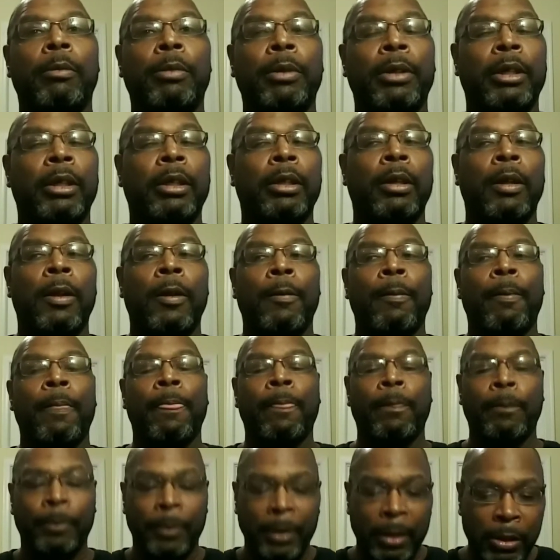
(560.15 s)
But
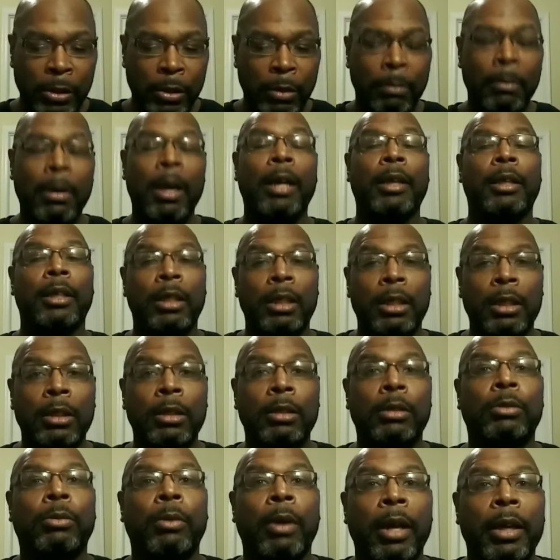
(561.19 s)
these are my
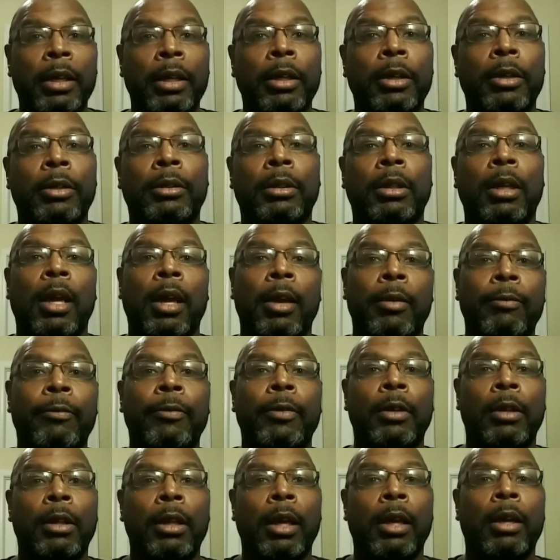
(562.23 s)
keys right here that I
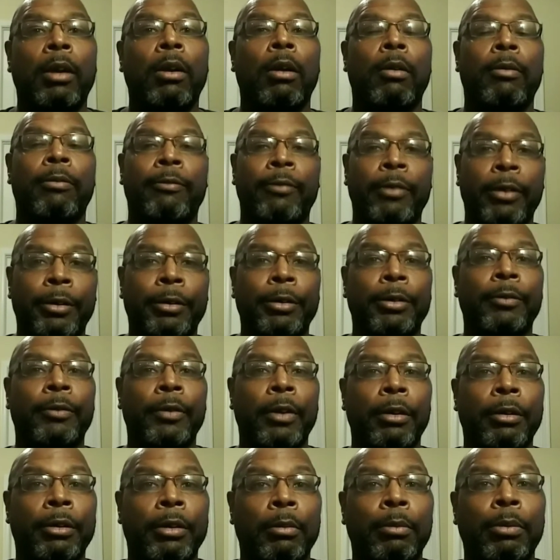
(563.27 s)
feel like are very,
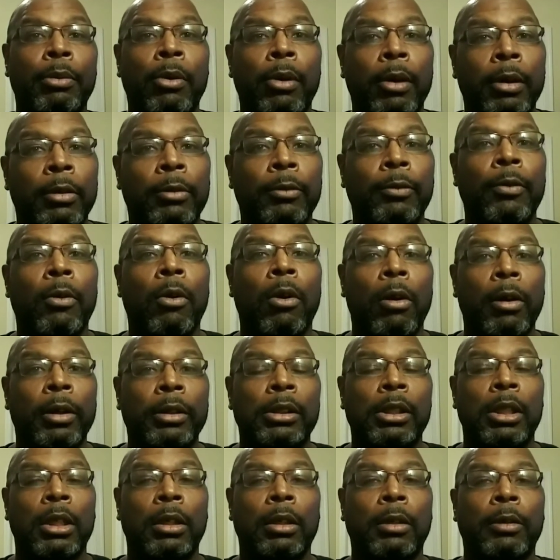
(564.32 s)
very important for our
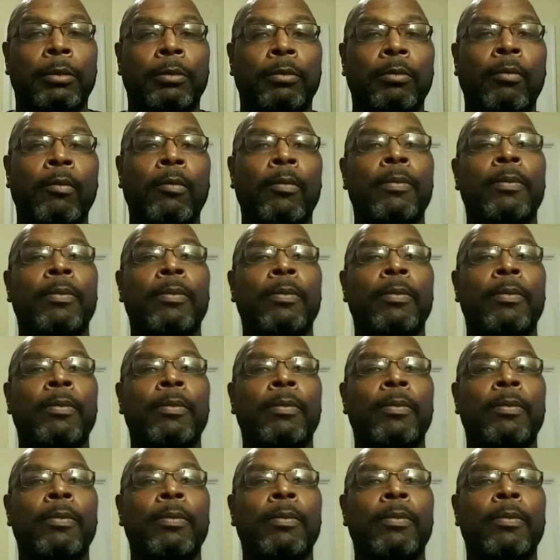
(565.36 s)
team